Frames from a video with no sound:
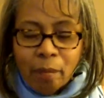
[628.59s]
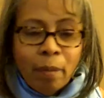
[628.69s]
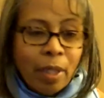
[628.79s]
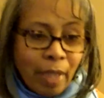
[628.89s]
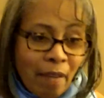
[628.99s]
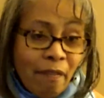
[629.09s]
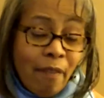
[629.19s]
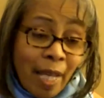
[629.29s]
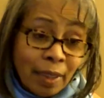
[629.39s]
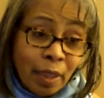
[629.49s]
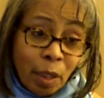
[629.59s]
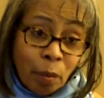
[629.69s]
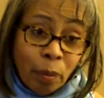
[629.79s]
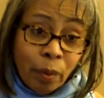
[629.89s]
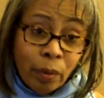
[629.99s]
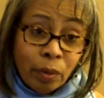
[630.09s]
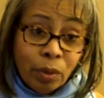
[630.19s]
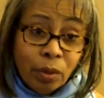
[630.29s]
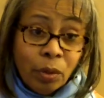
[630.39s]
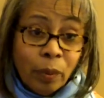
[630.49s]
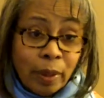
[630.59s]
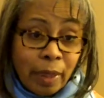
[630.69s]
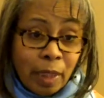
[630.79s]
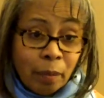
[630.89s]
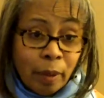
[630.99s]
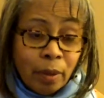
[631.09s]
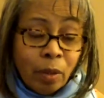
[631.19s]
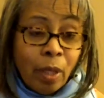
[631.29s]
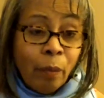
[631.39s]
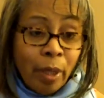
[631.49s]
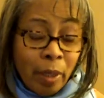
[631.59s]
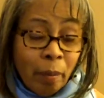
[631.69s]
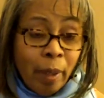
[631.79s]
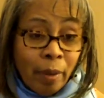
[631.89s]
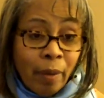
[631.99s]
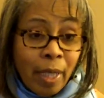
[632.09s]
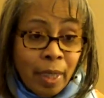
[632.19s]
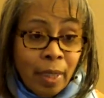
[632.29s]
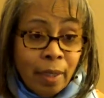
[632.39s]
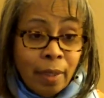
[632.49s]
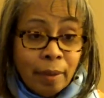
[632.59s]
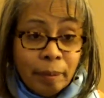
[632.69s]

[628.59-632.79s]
multifaceted approach to assessment so that we get a better idea.